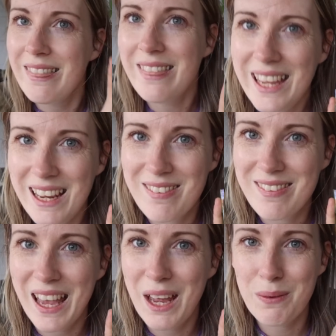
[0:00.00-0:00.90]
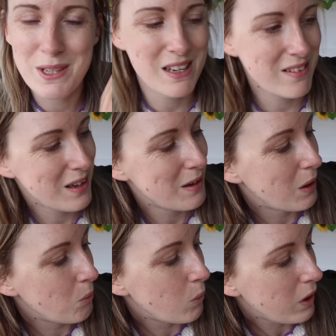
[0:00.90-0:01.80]
this, which is a,
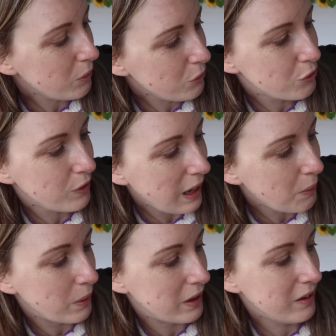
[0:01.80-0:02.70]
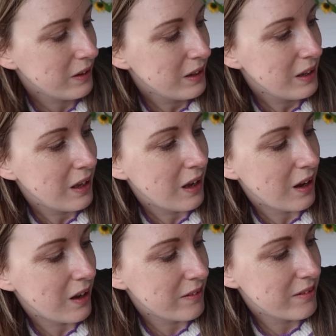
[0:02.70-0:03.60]
a wild flower
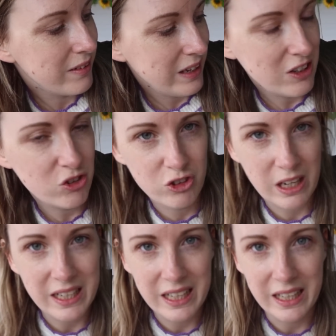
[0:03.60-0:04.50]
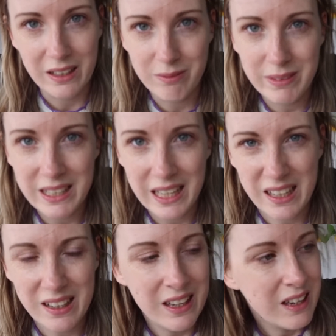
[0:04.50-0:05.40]
uh, seed shaking
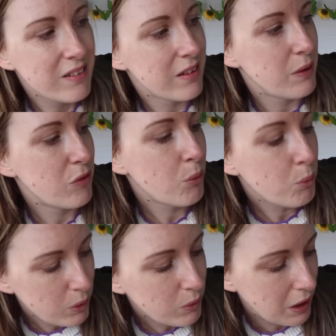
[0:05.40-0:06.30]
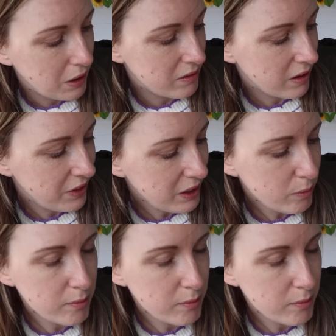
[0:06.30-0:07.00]
kit. So it's from Wilko's, I think it